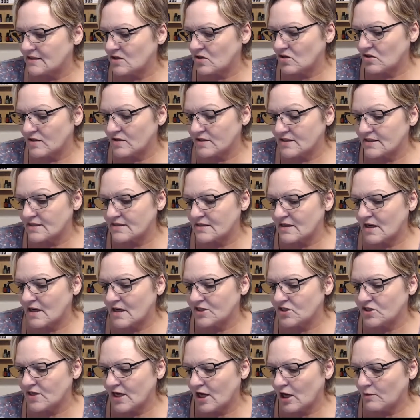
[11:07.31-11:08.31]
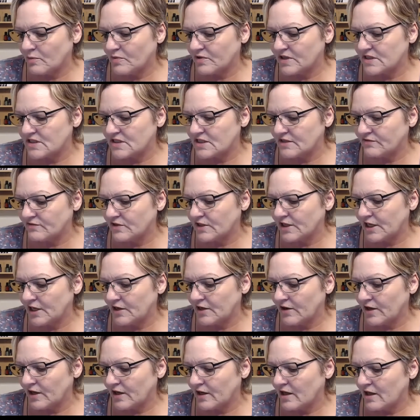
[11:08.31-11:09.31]
or designed to help with a different
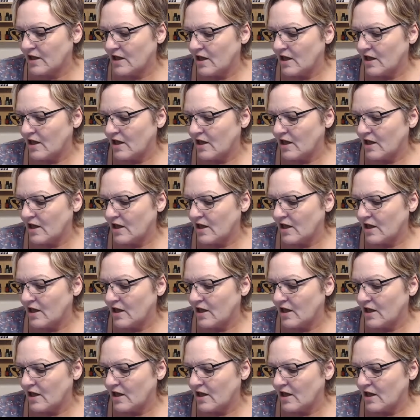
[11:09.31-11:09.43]
area